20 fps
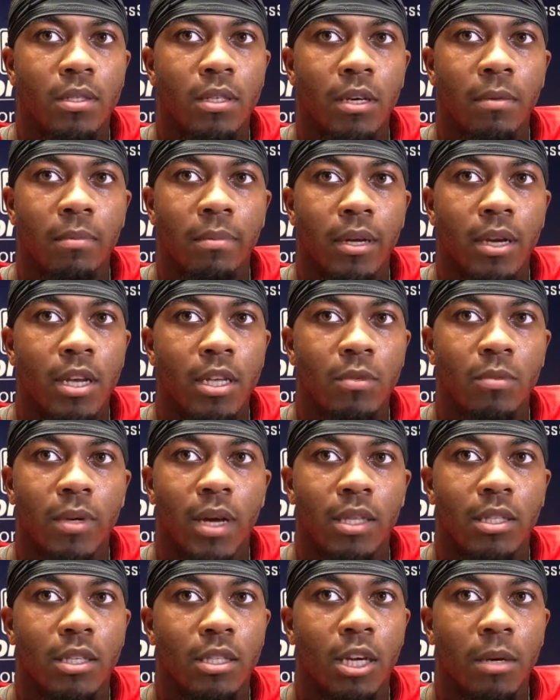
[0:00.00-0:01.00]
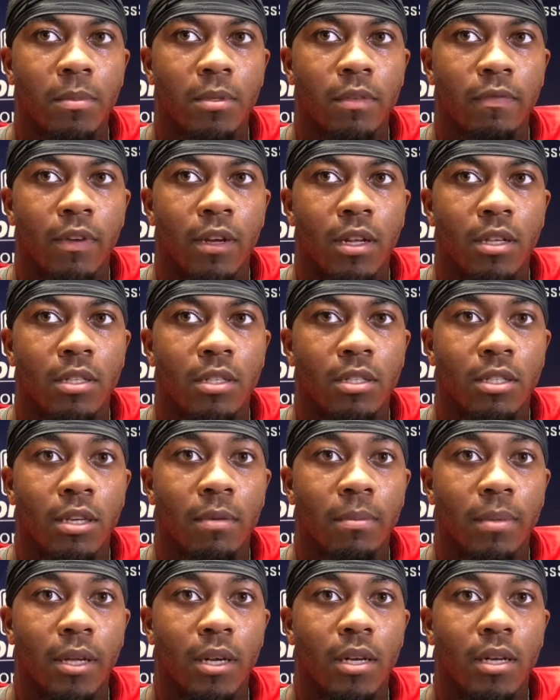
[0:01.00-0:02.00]
some plays we got the numbers advantage, and
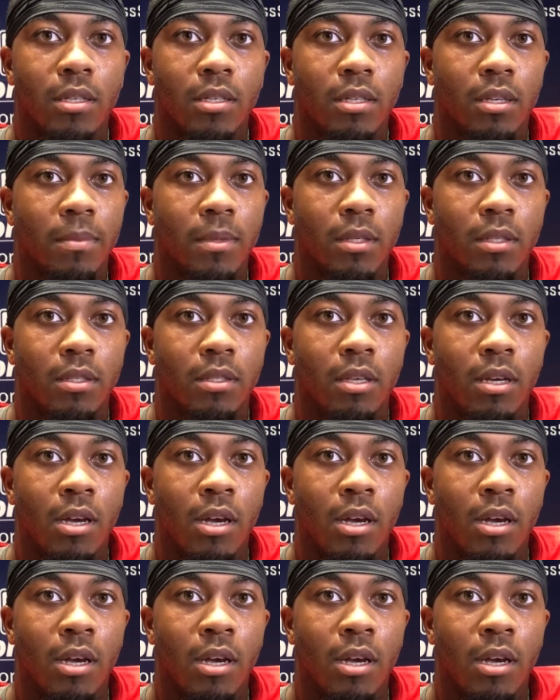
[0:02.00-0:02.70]
some plays, I mean,